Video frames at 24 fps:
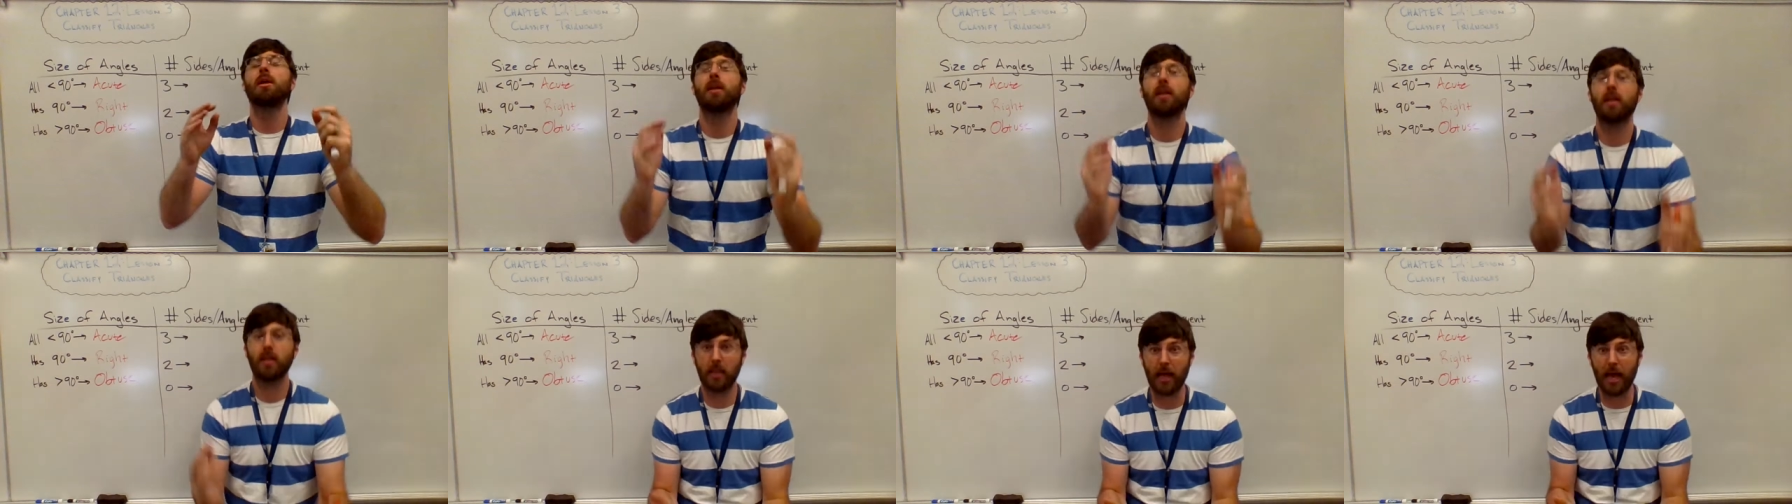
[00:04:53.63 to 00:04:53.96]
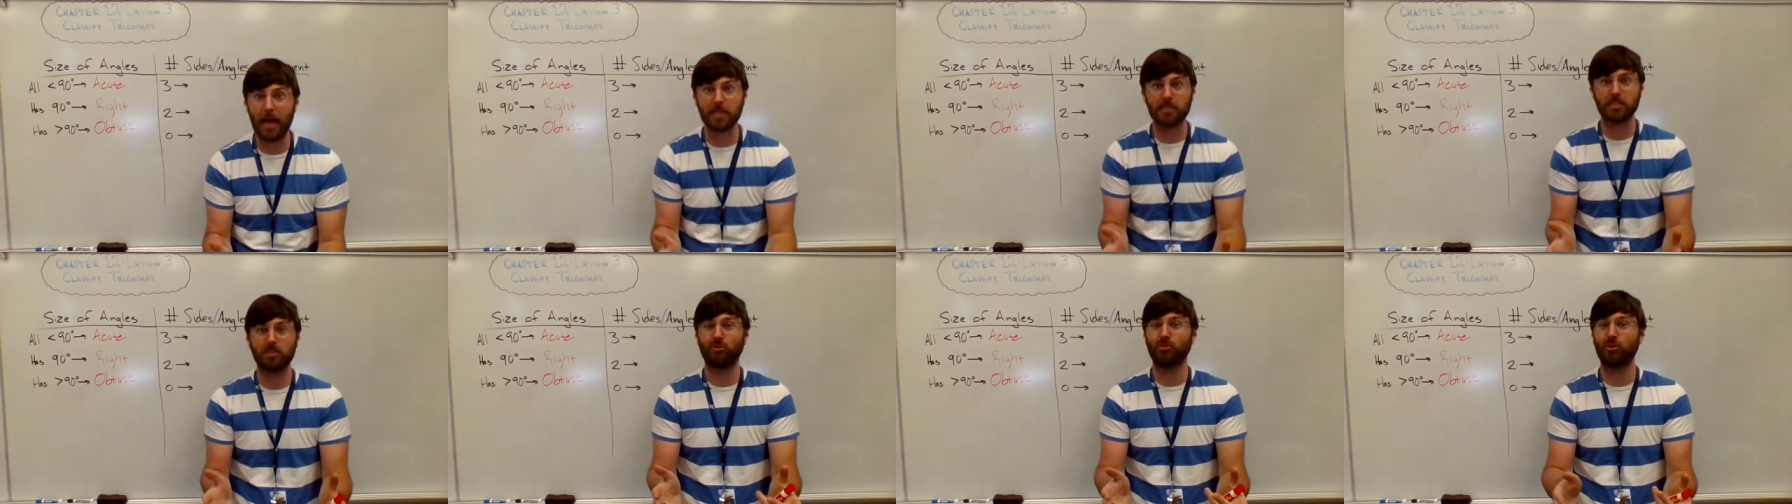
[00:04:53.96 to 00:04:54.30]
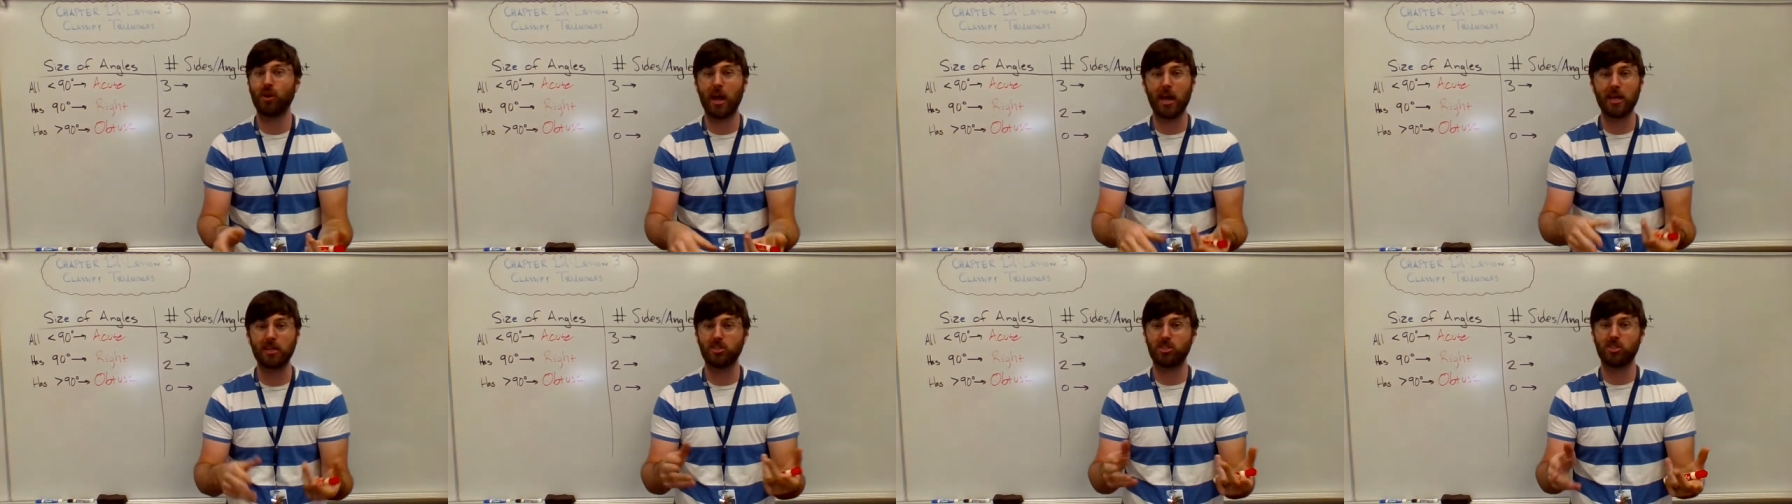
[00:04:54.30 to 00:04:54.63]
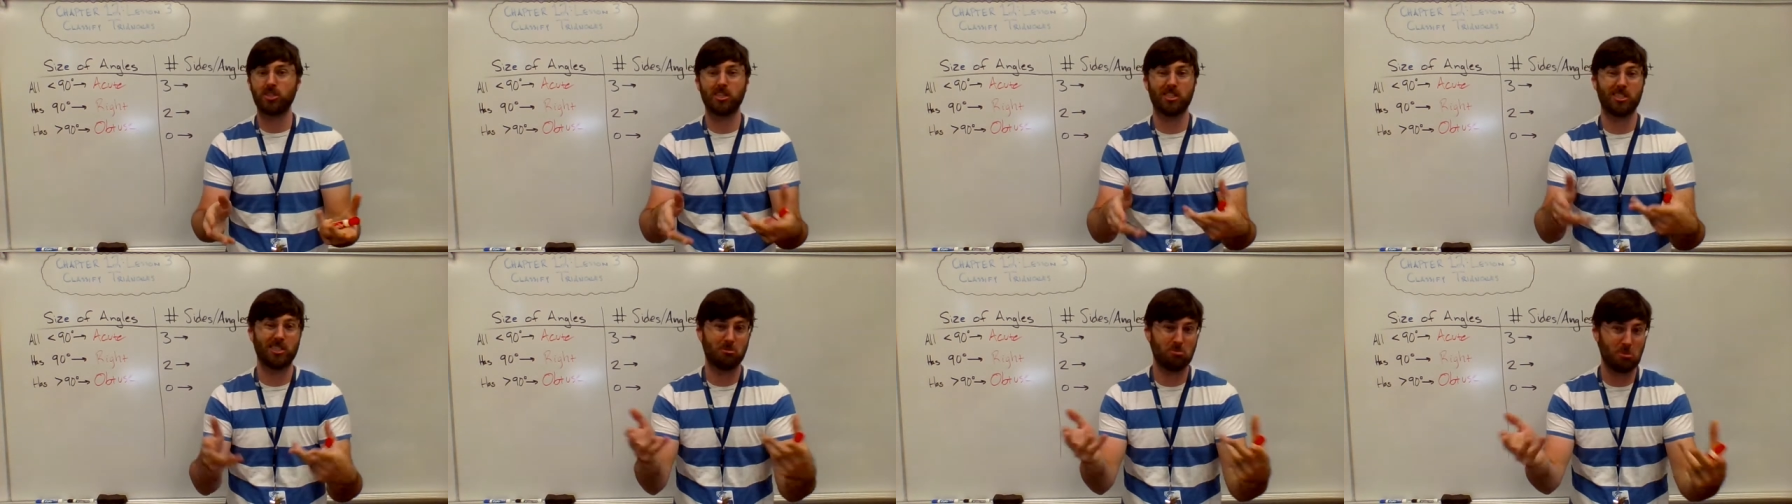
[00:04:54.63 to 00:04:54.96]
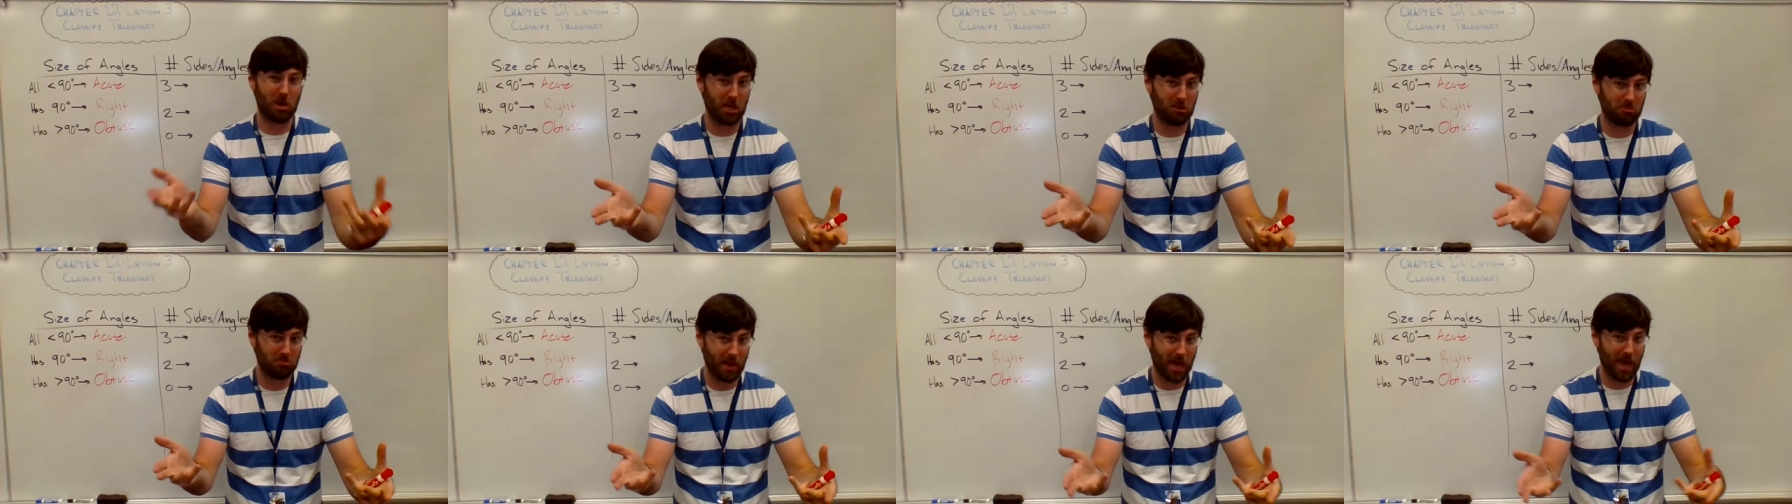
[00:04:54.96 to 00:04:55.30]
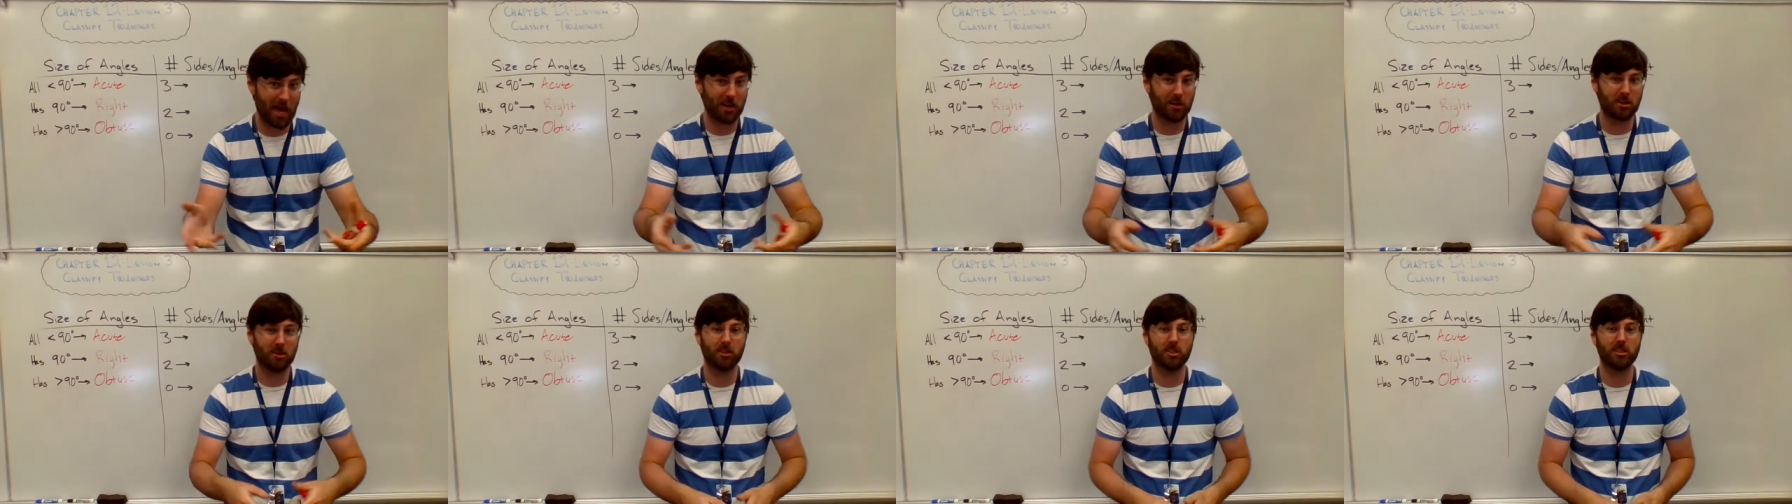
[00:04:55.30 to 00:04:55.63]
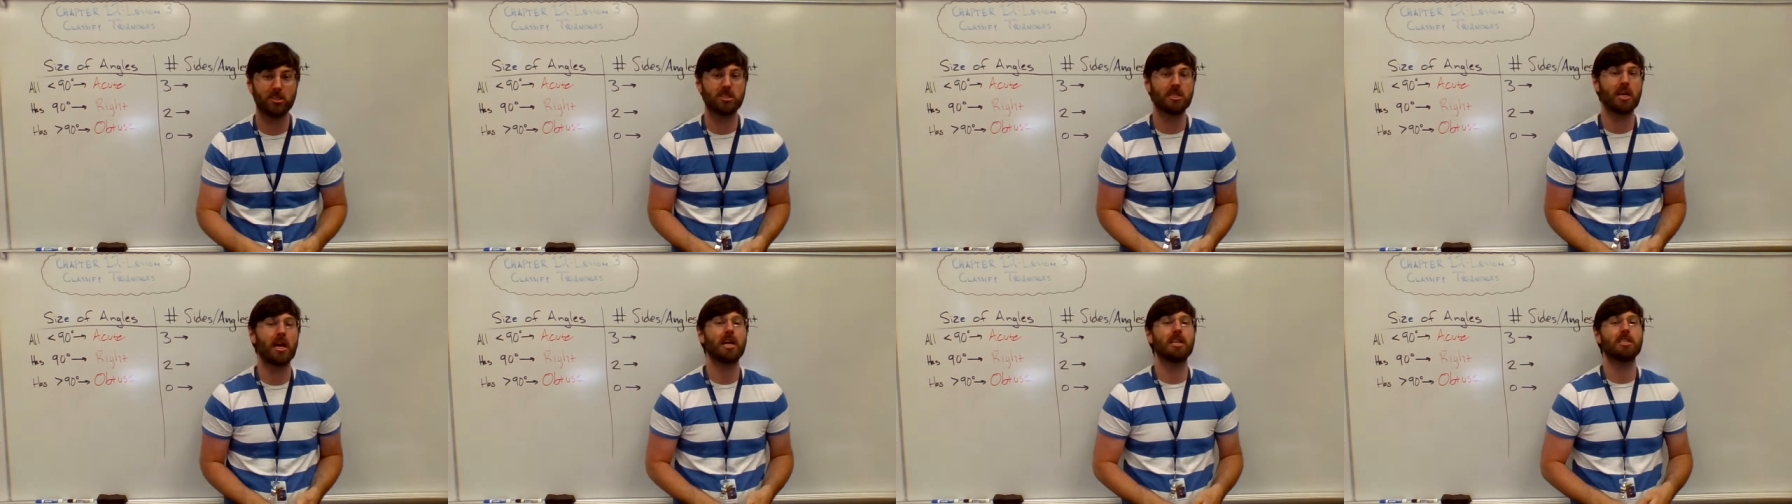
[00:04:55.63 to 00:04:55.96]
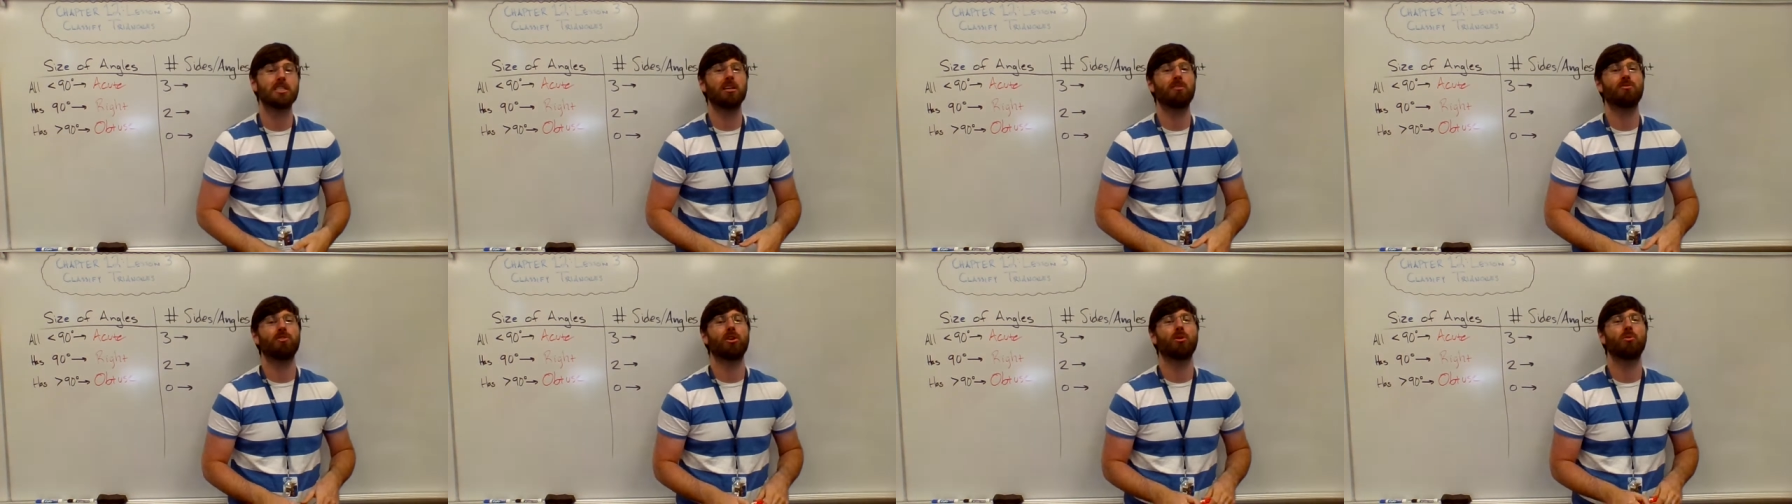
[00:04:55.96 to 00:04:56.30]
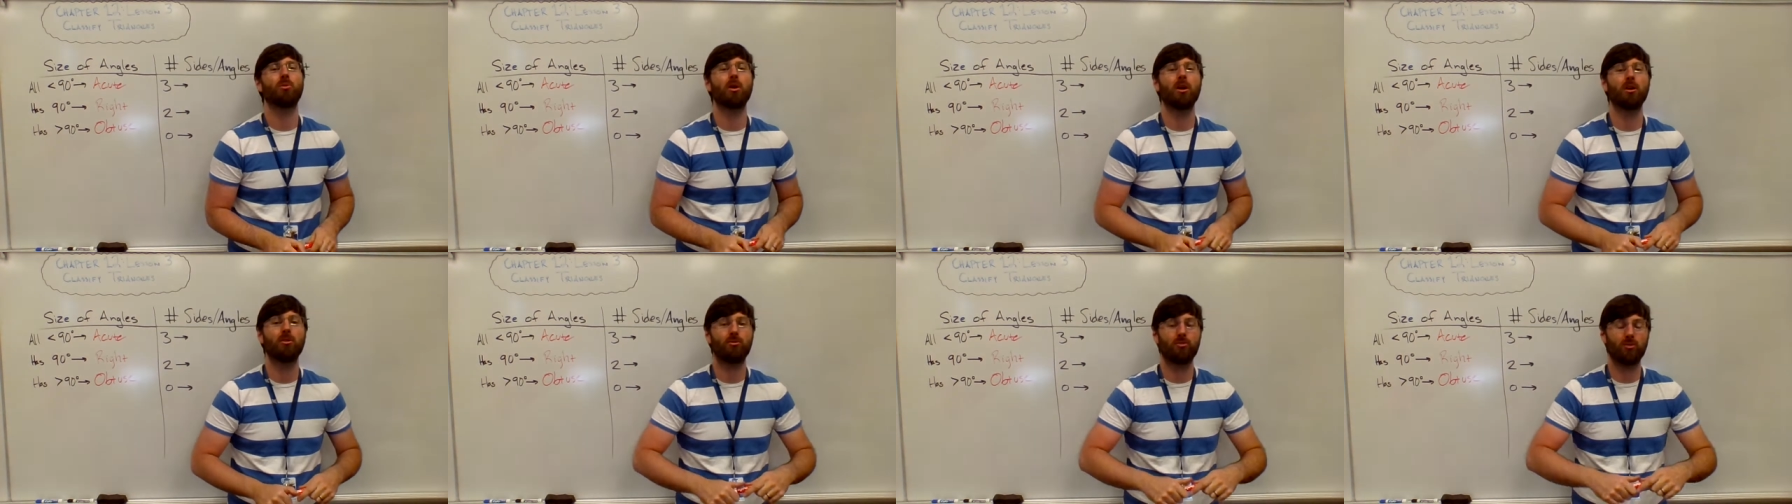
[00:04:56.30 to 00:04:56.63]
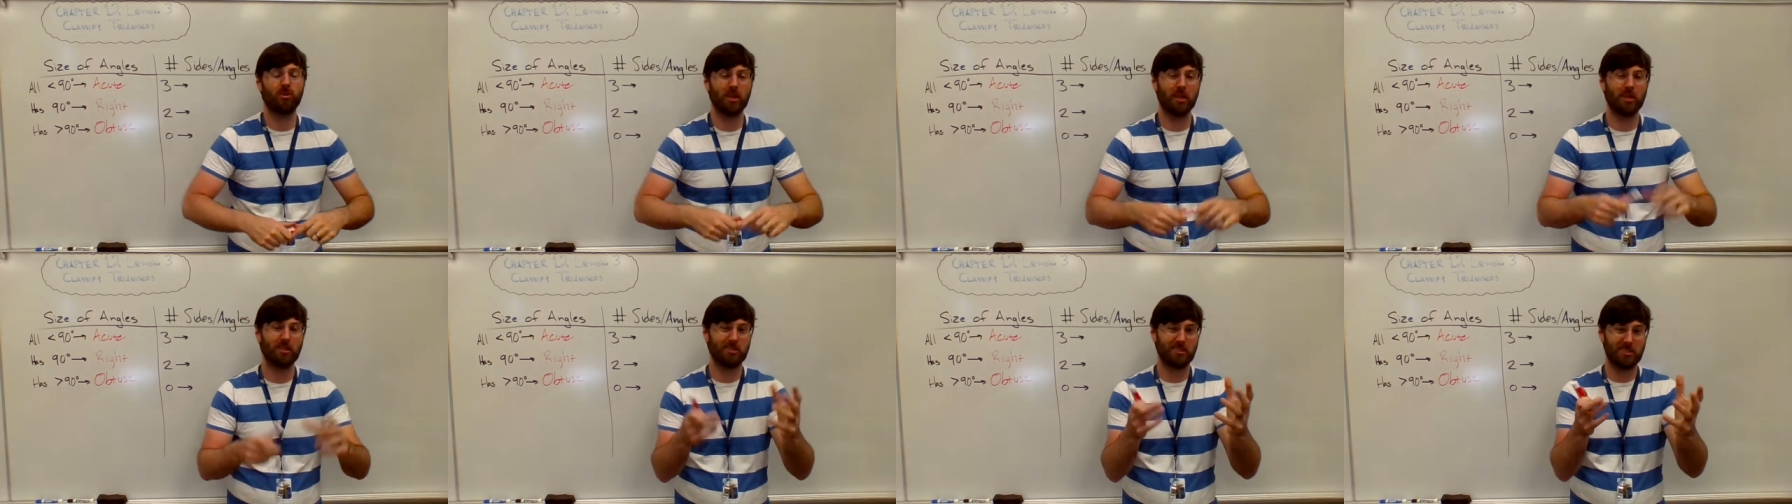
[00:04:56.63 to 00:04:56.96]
Classify is just the mathematical and scientific word for